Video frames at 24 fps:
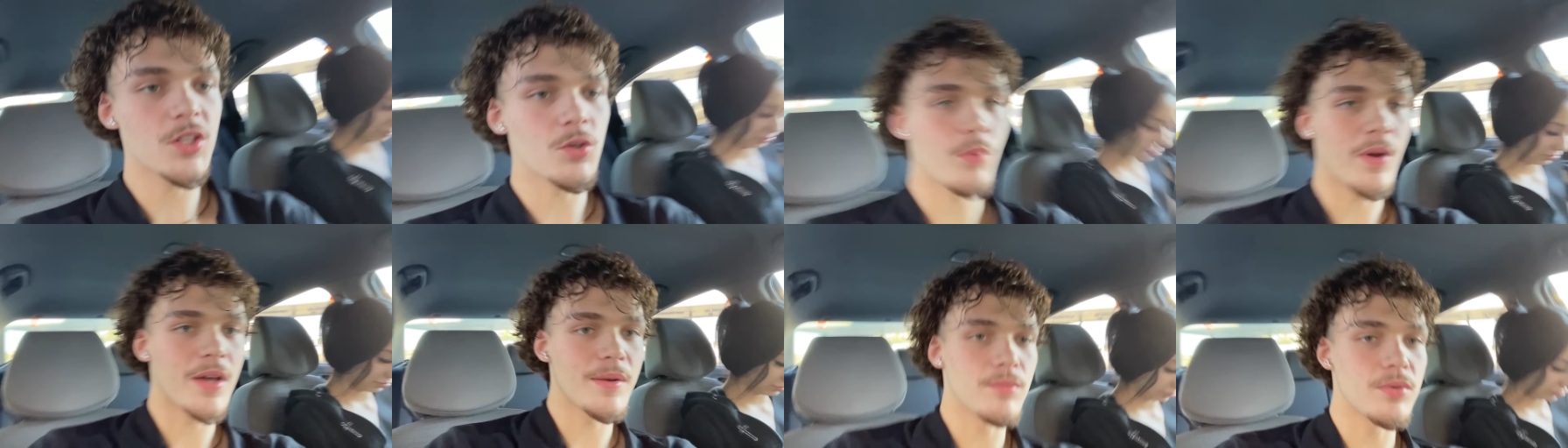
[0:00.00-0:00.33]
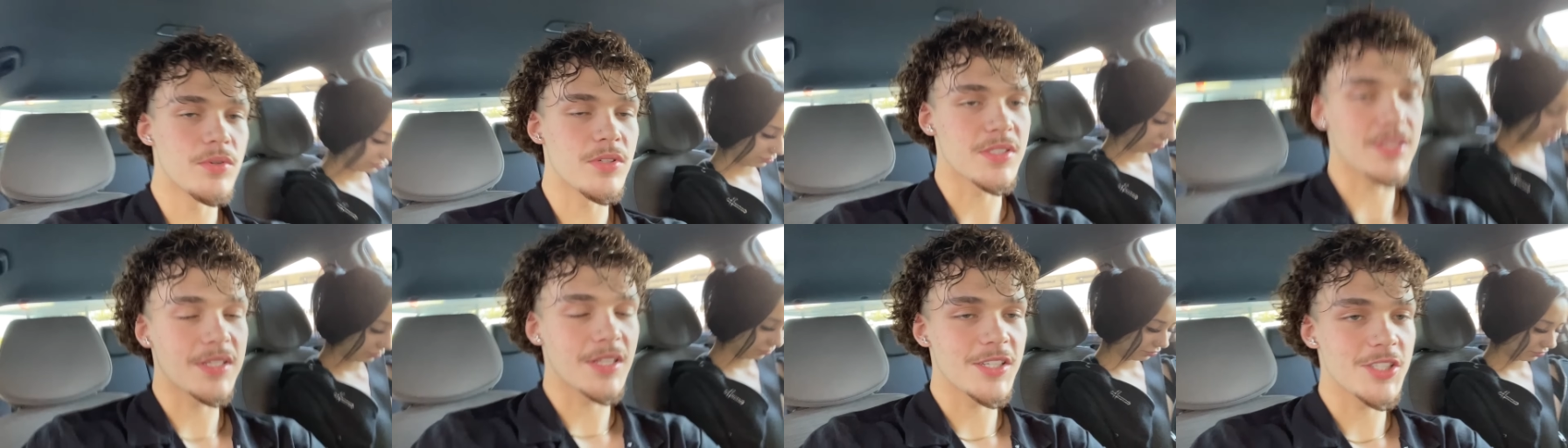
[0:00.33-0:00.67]
Red Bull
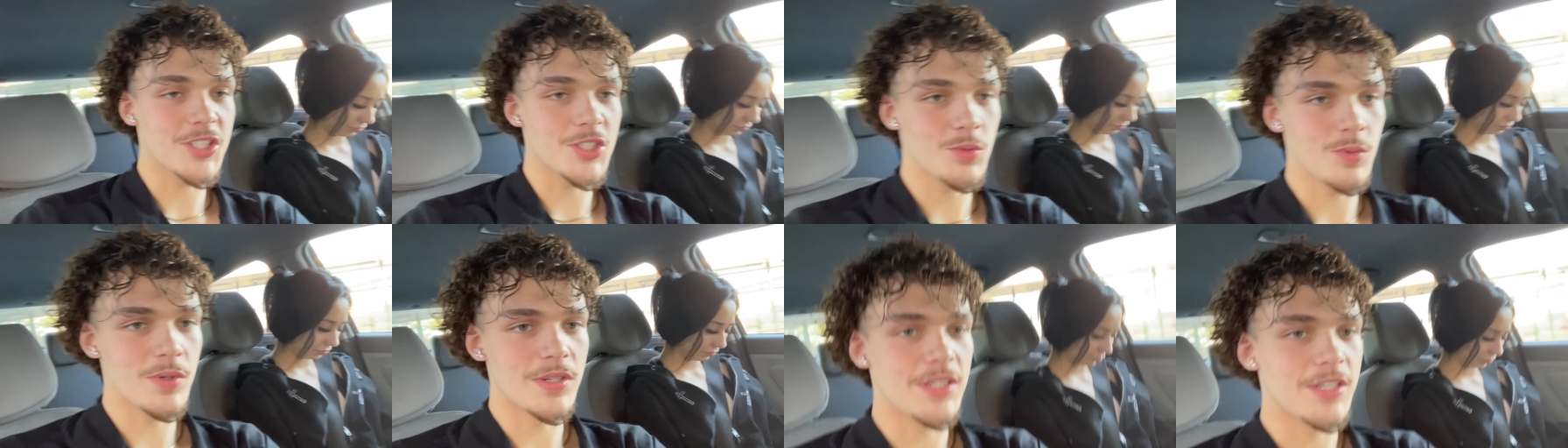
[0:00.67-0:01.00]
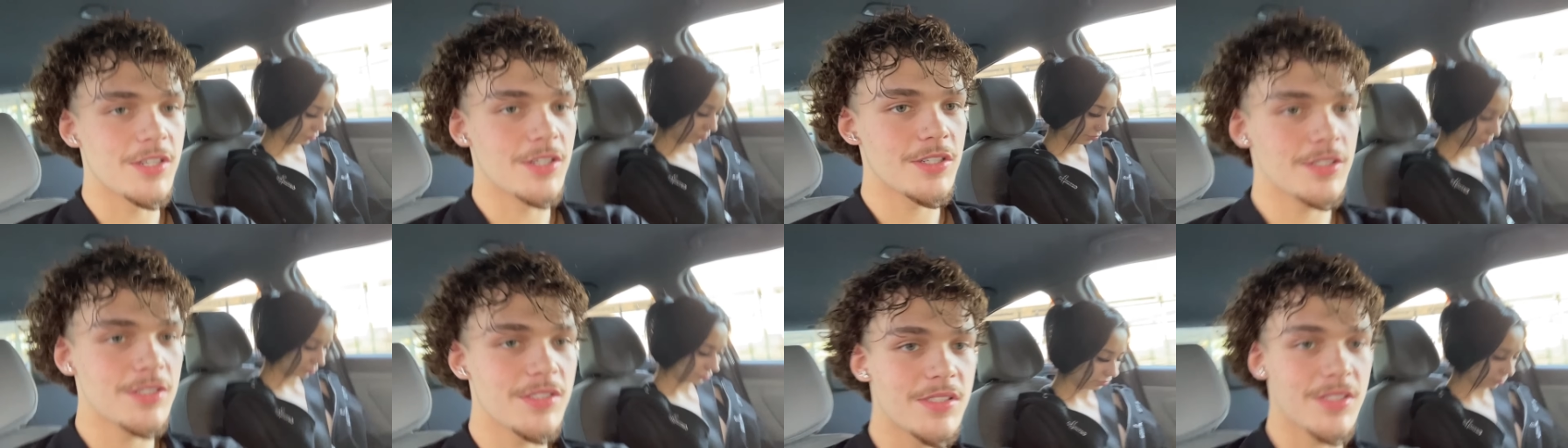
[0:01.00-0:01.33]
slushy with
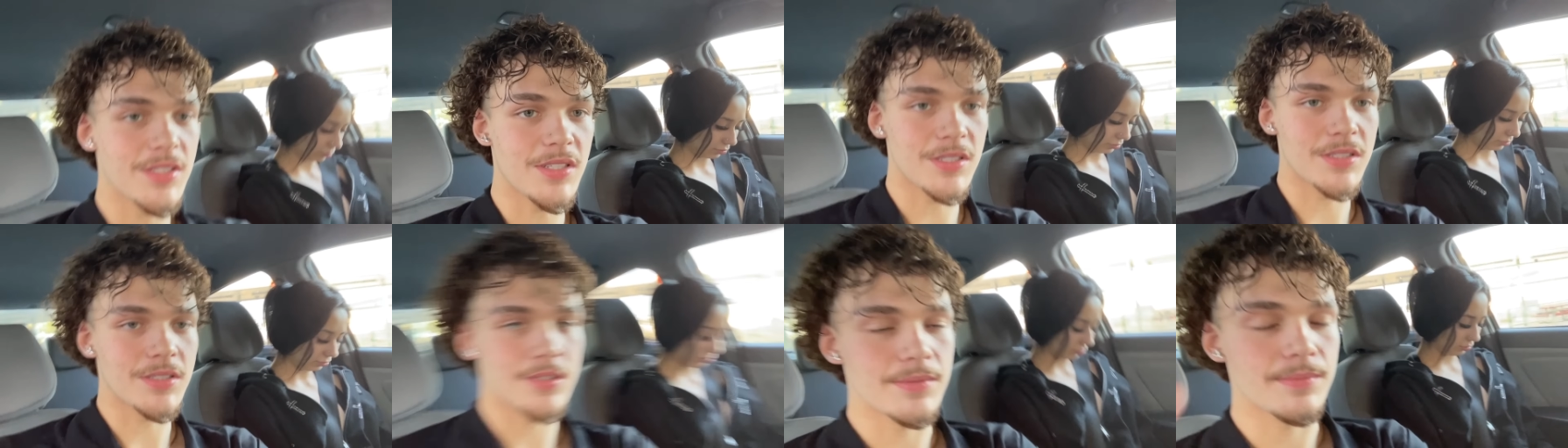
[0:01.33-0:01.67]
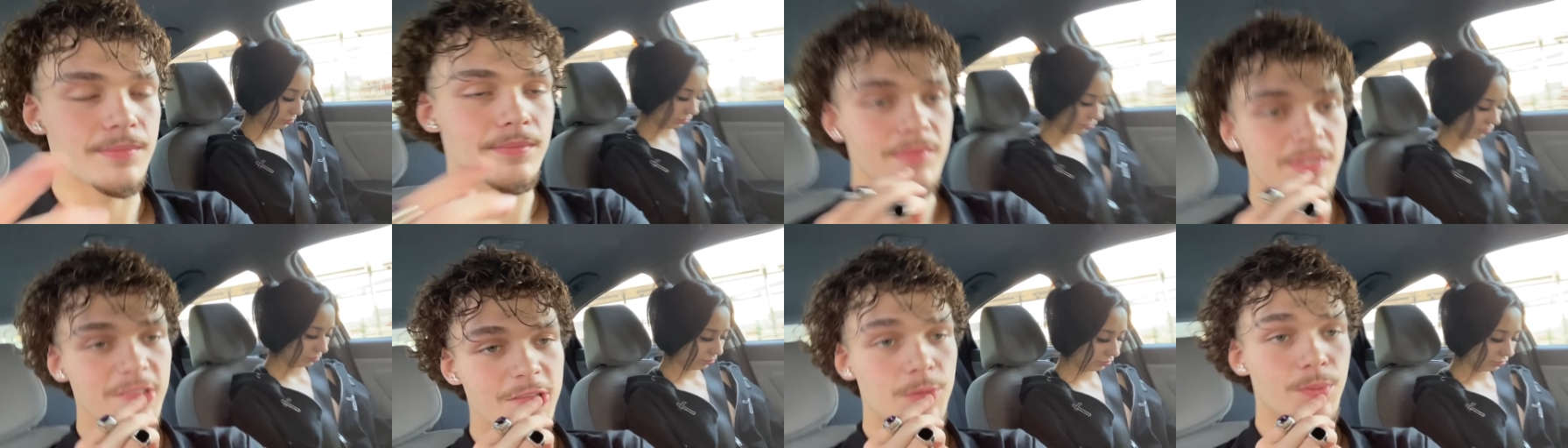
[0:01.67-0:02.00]

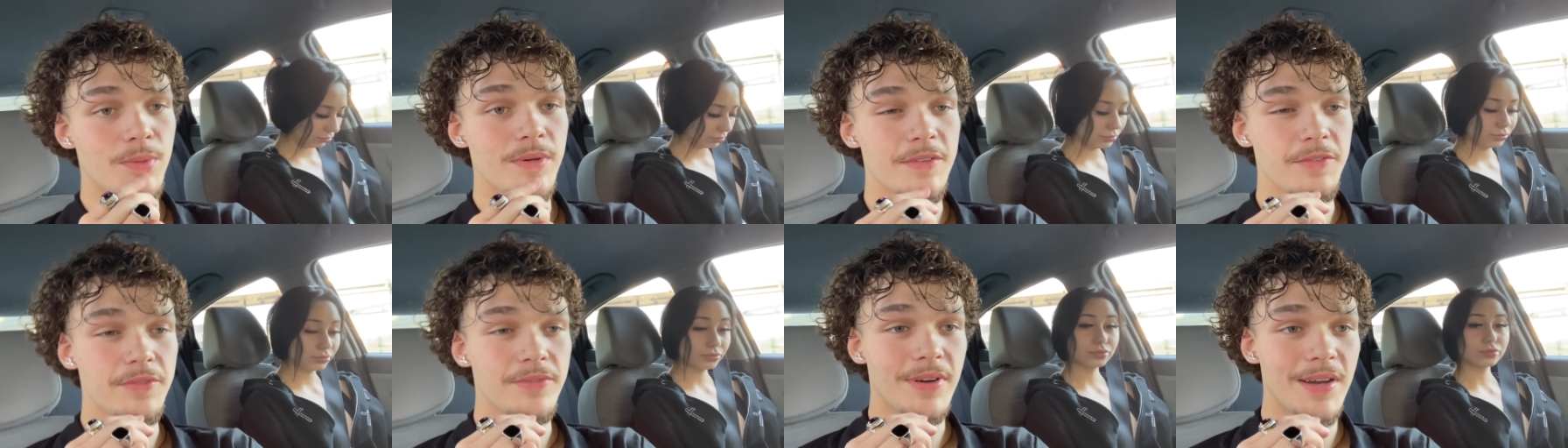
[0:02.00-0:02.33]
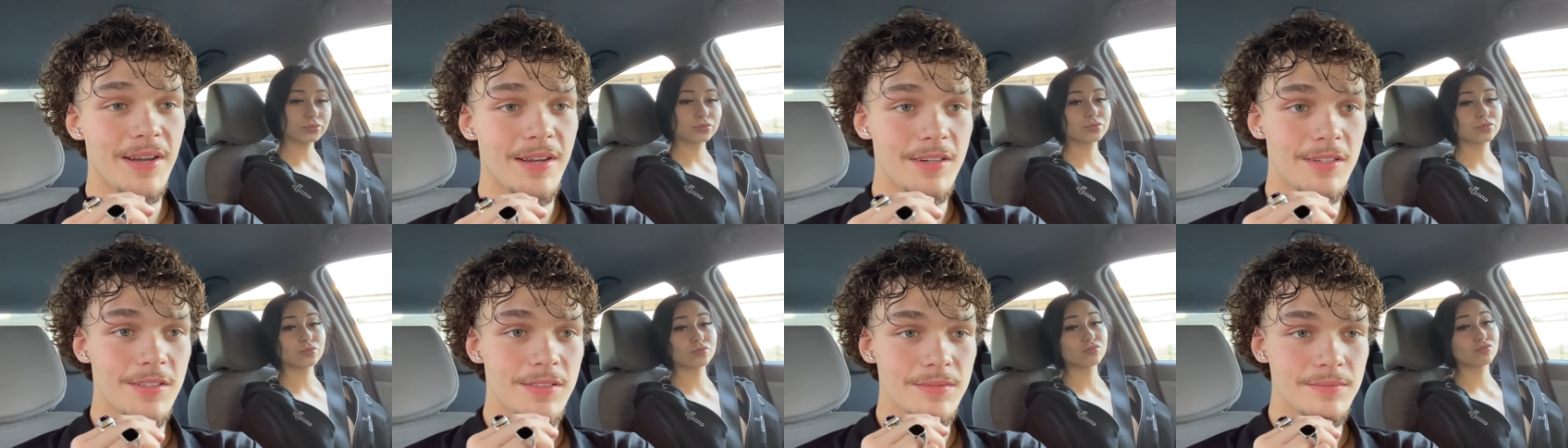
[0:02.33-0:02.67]
Nerds. It's pretty
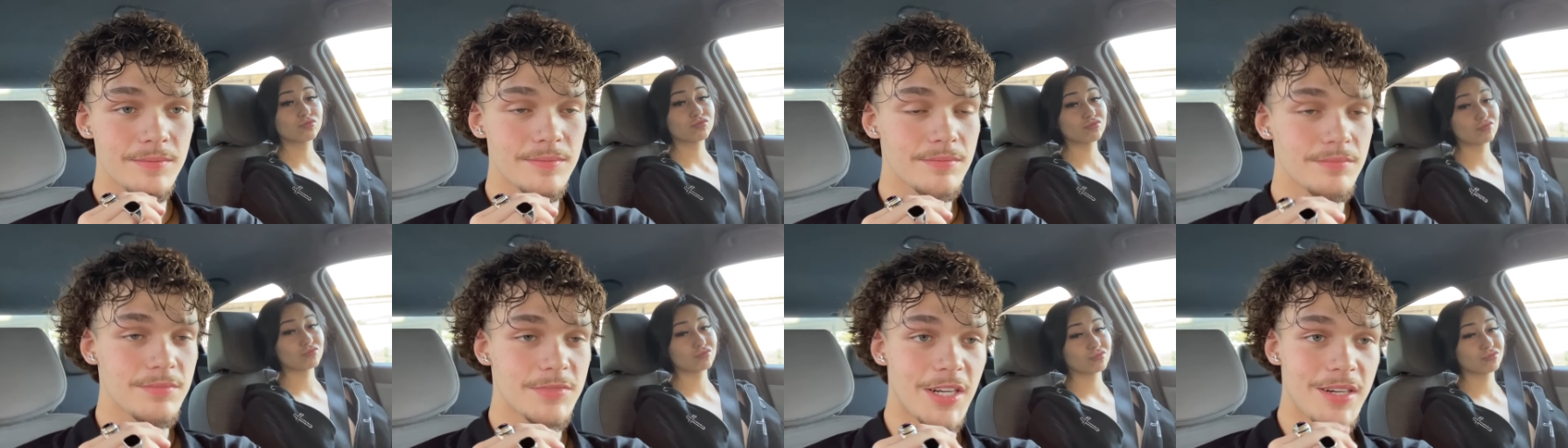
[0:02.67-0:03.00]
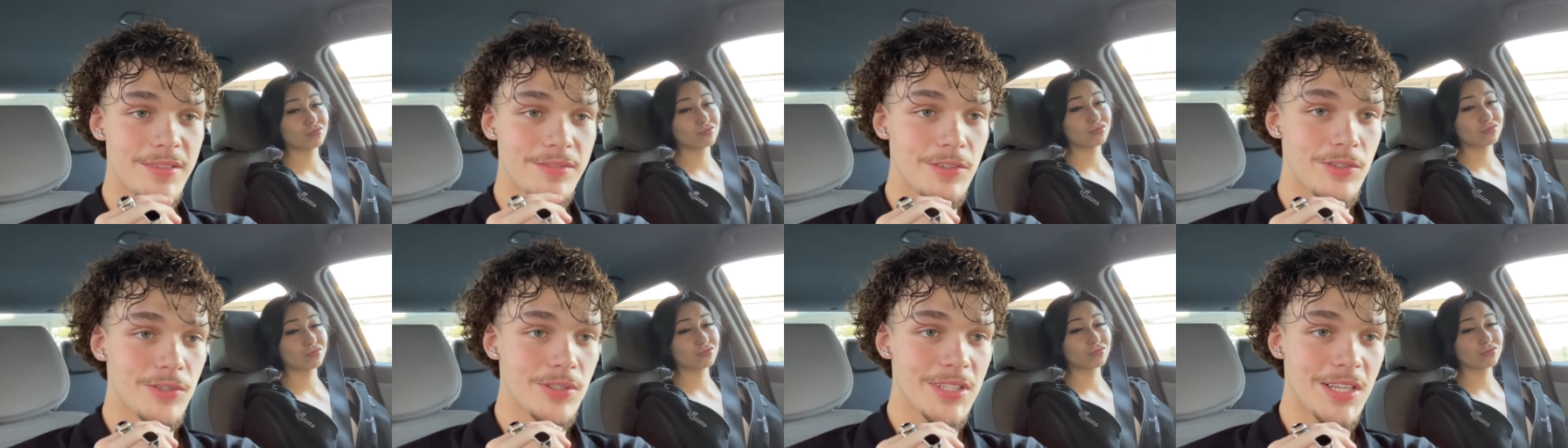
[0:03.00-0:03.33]
fire. Not
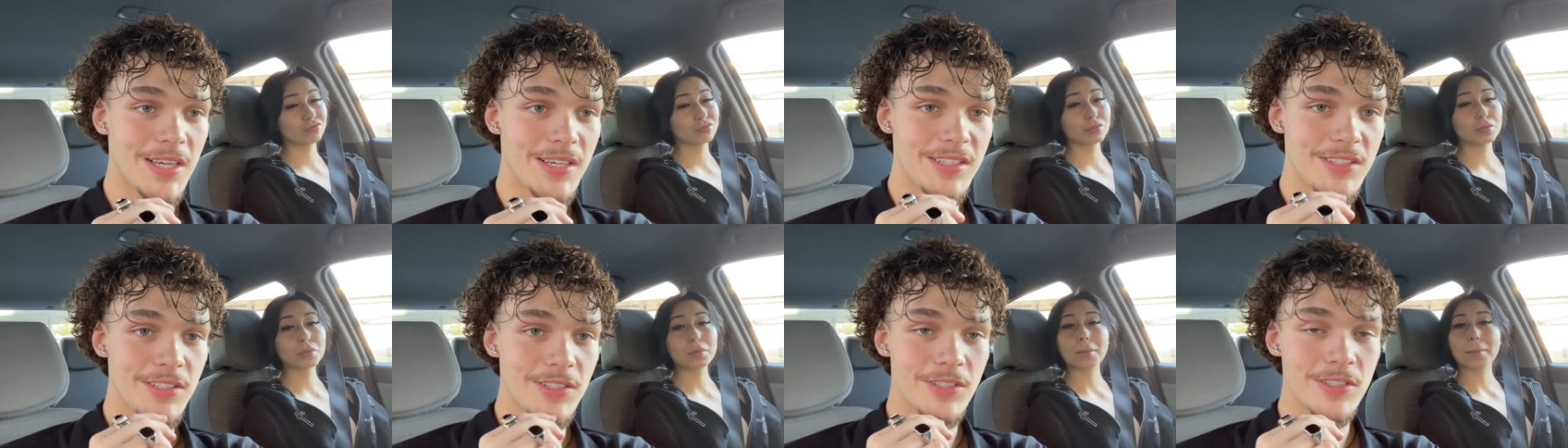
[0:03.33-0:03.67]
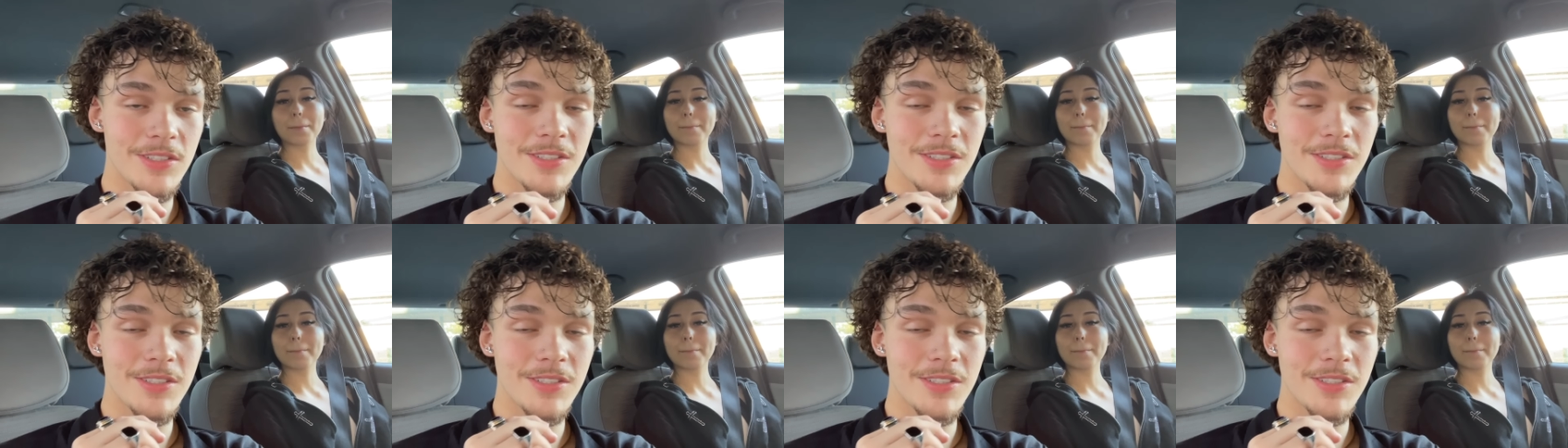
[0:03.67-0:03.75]
even gonna lie to y'all.